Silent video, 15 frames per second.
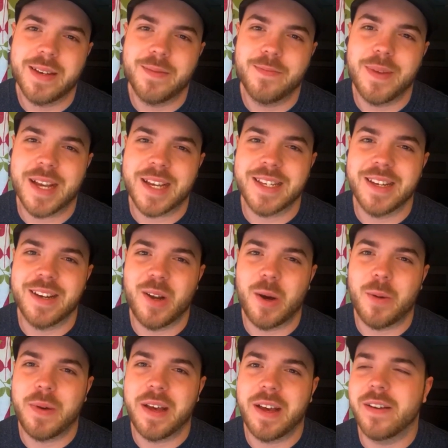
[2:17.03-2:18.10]
makes it a lot
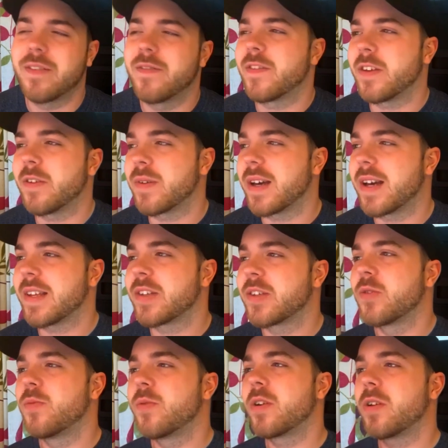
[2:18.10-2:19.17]
better for you guys. So
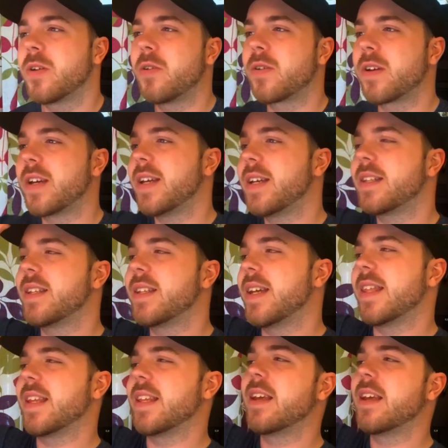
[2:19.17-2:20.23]
we're going to look at it today
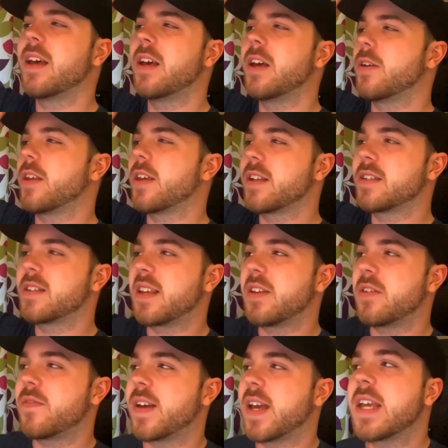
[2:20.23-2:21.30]
then. You can see
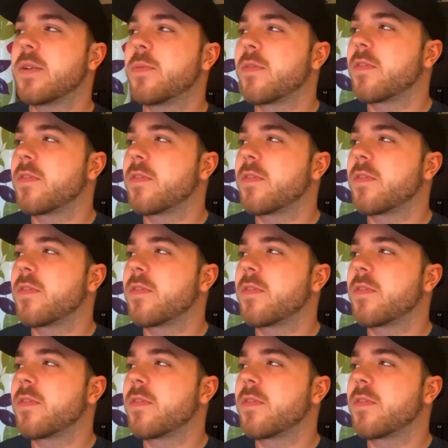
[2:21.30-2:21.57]
over here we've